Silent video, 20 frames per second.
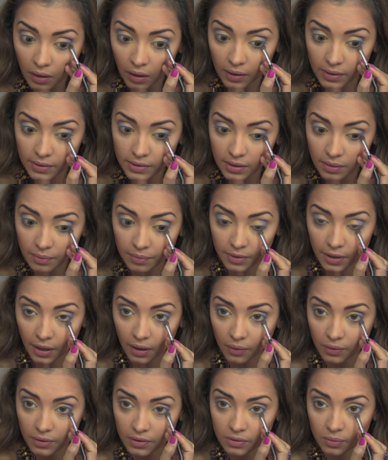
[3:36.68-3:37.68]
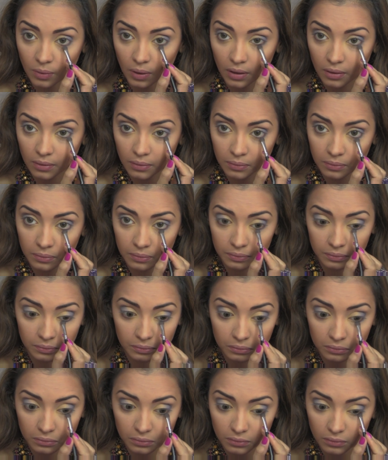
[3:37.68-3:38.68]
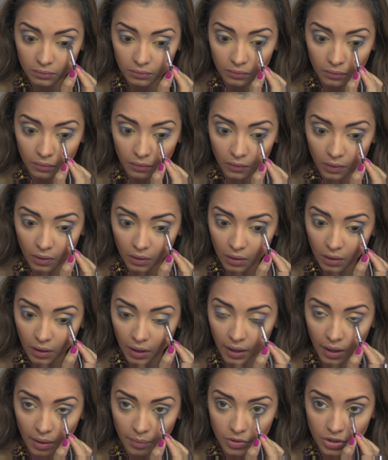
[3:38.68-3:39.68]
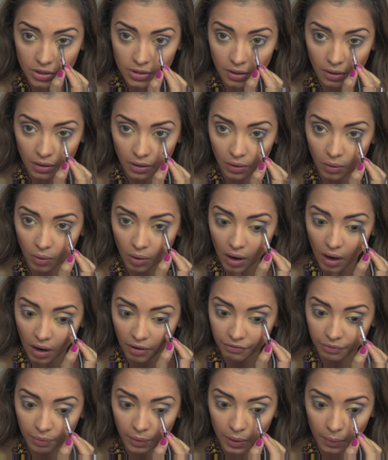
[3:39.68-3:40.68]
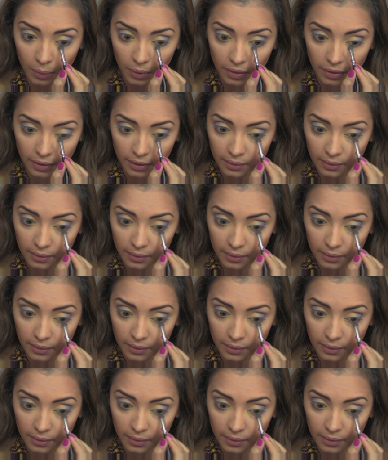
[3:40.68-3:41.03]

And some down as well. And I'm just going to go halfway with